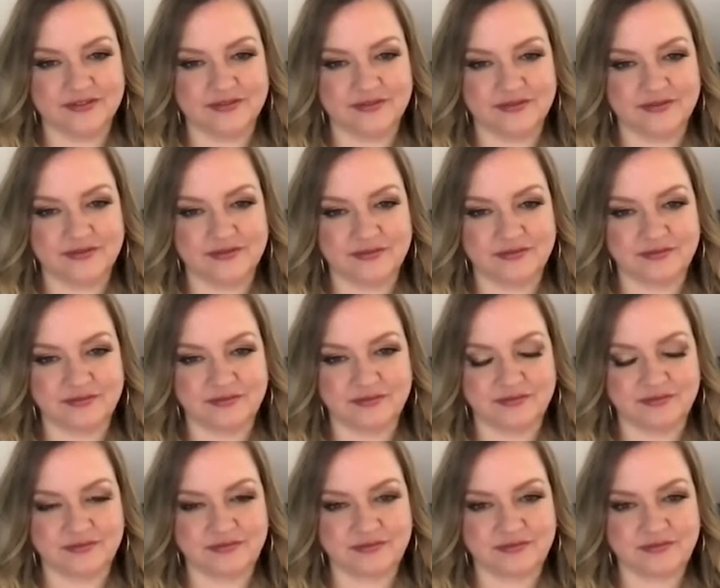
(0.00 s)

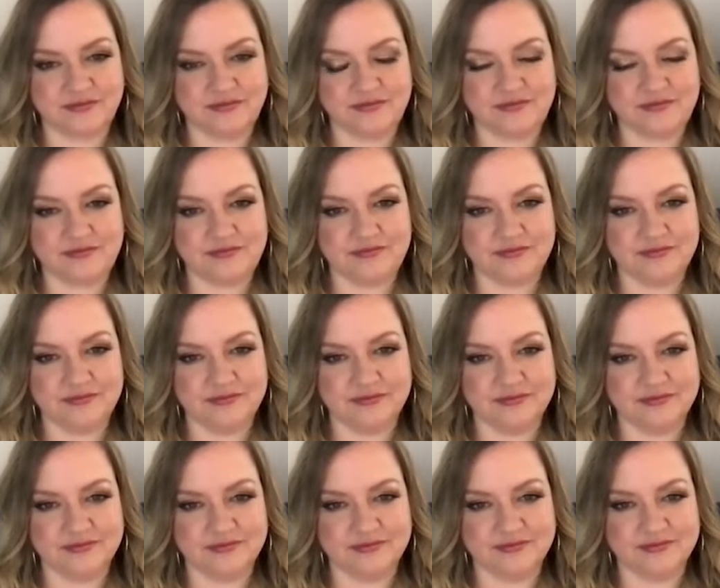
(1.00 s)

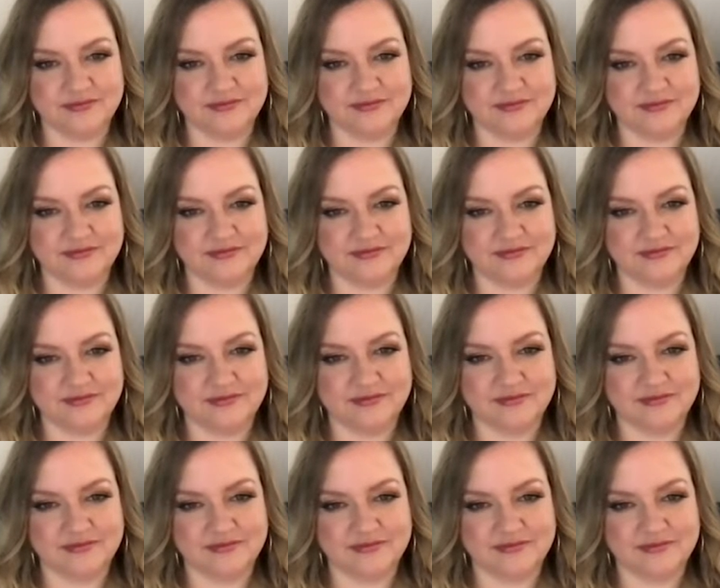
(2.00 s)

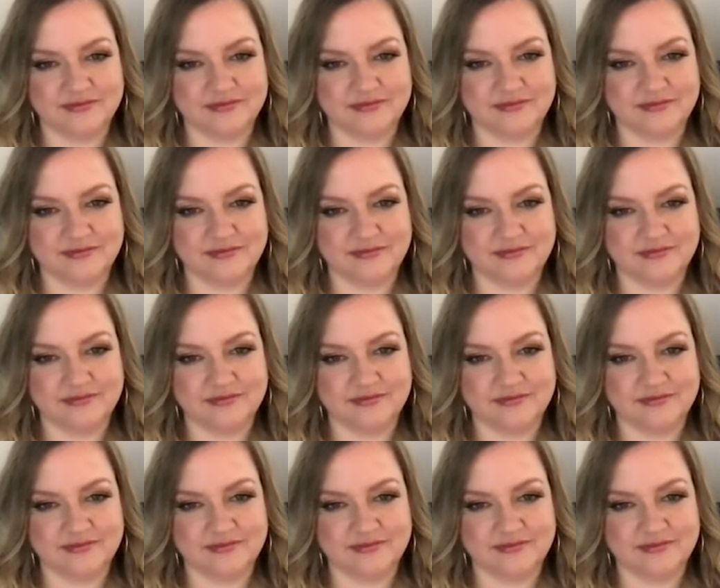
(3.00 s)
[no speech]